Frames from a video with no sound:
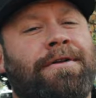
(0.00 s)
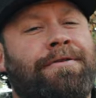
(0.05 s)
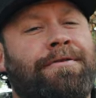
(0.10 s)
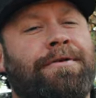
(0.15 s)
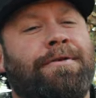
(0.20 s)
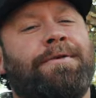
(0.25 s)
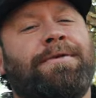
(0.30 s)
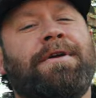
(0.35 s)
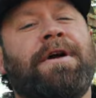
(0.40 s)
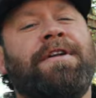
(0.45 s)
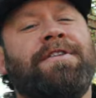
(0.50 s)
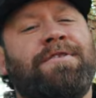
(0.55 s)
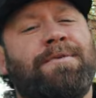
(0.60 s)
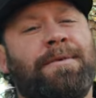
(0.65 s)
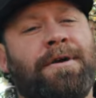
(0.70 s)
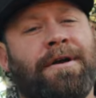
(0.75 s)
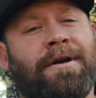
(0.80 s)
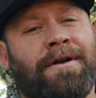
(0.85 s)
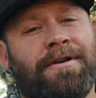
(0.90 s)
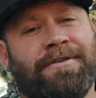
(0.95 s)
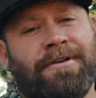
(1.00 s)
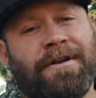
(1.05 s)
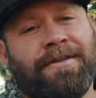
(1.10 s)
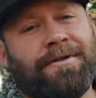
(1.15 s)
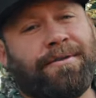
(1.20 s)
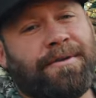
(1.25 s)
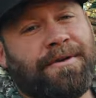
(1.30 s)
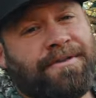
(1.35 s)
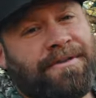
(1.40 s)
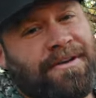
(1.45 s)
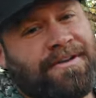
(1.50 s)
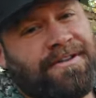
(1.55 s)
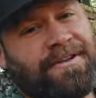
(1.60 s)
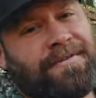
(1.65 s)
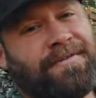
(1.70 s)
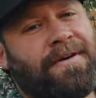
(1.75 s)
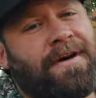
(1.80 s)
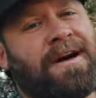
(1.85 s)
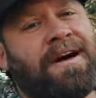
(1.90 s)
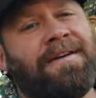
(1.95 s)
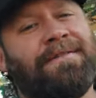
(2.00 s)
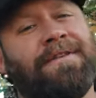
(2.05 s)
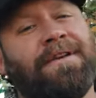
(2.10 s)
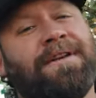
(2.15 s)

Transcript: True with Guns America's Hunt 365.